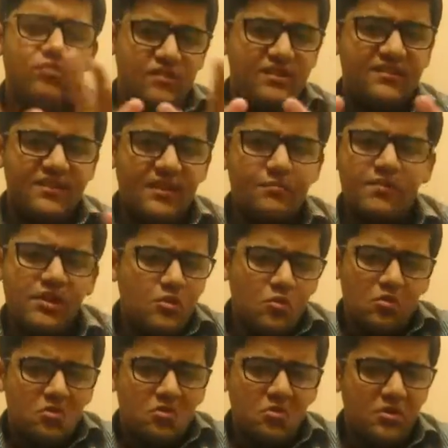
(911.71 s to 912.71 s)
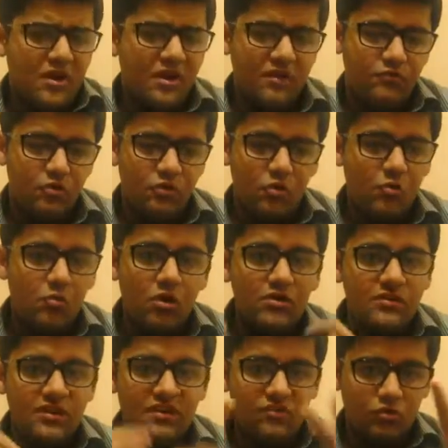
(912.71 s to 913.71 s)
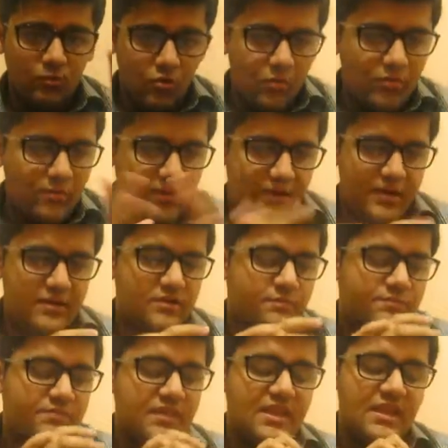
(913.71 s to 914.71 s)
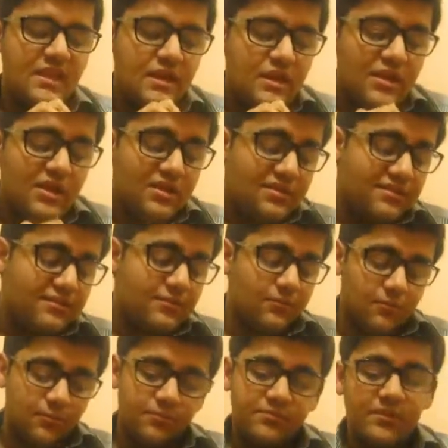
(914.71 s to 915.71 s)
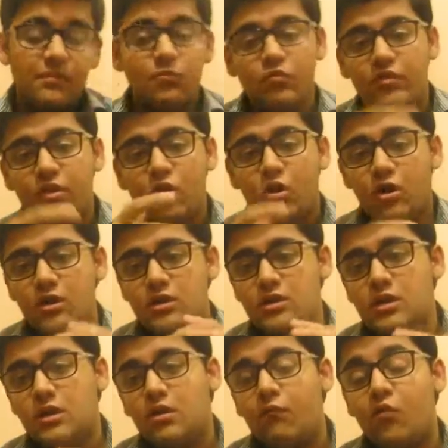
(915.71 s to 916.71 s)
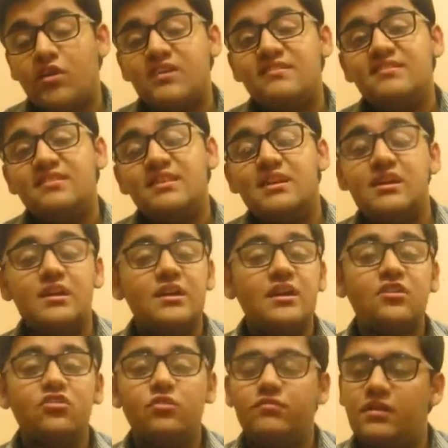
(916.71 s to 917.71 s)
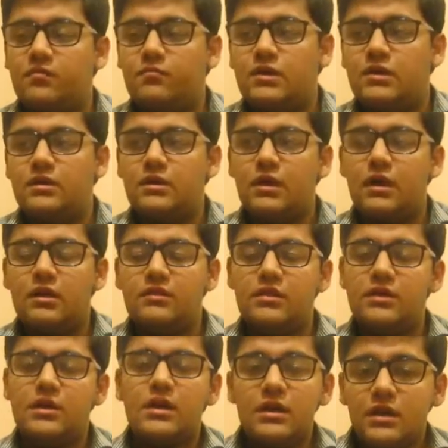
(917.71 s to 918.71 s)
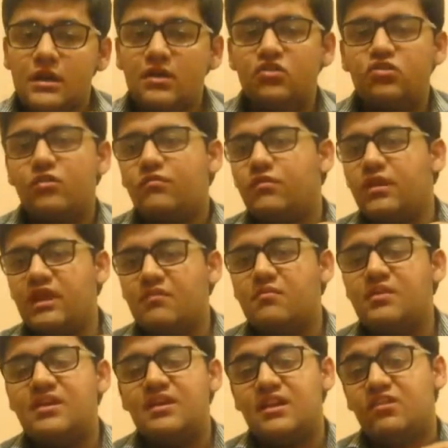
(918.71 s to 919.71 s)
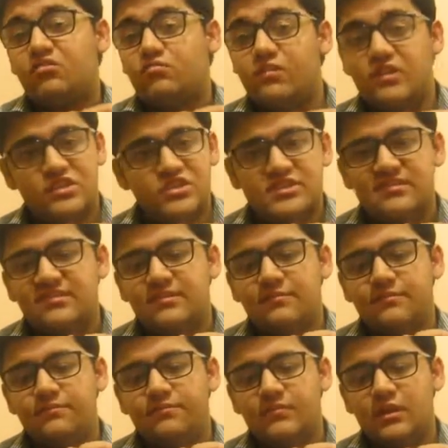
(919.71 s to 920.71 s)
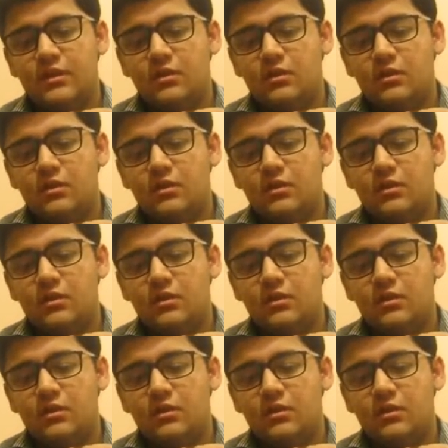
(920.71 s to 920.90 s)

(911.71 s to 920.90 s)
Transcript: That was an example. You could quote it if you don't want. There is no problem in it. So, moving on. What is the earnings of labor? The earnings of labor is wages.